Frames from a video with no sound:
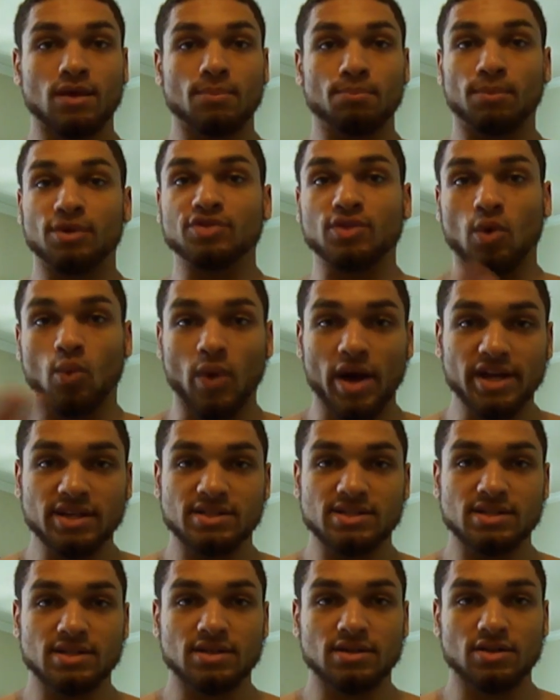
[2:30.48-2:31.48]
but the
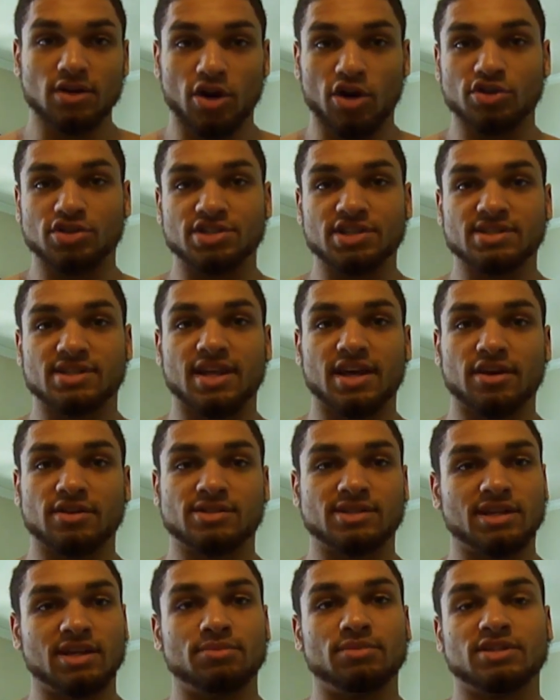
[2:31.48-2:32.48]
weights are just there
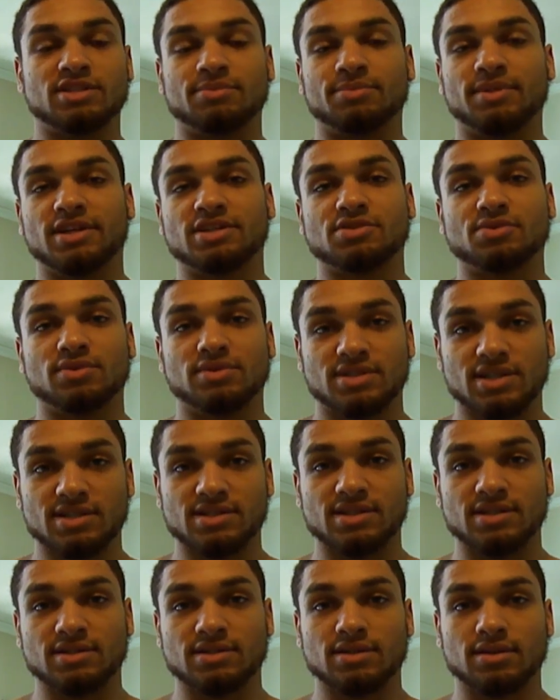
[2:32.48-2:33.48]
to give me some extra
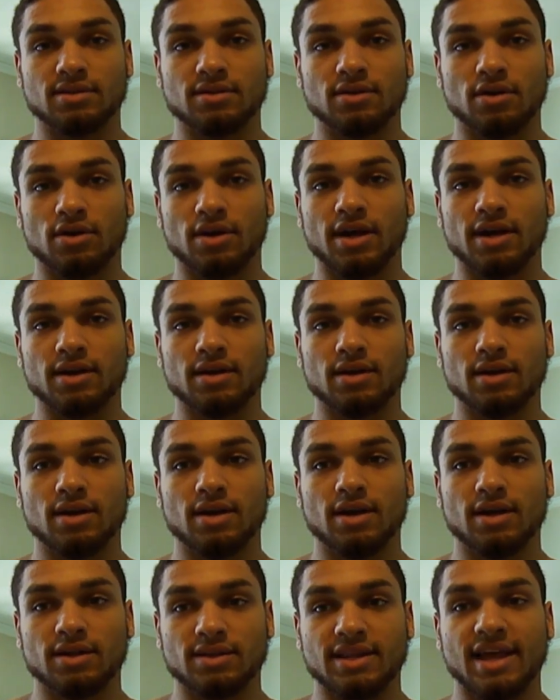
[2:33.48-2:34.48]
resistance. Okay,
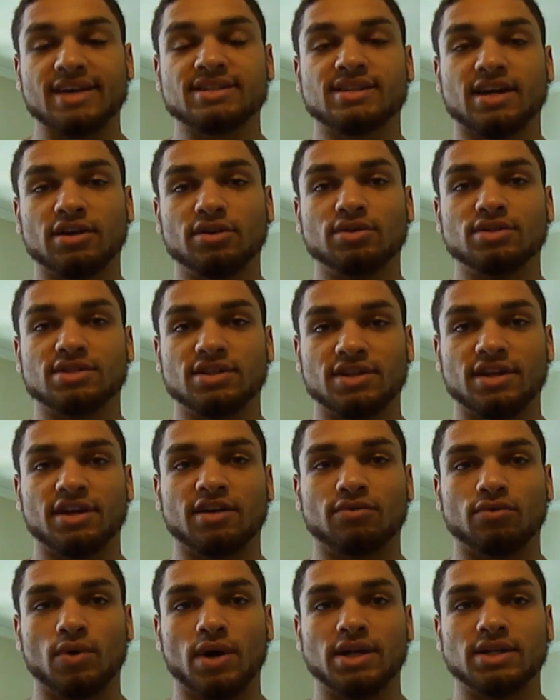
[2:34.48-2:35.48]
that's how you should think
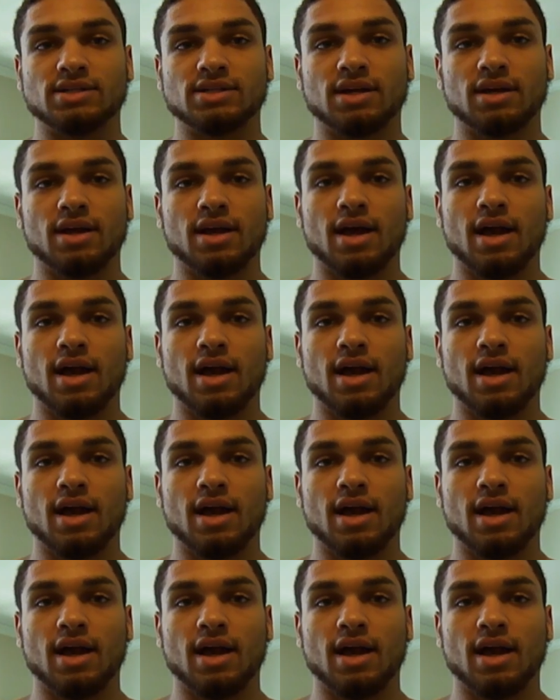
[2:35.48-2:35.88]
of weights.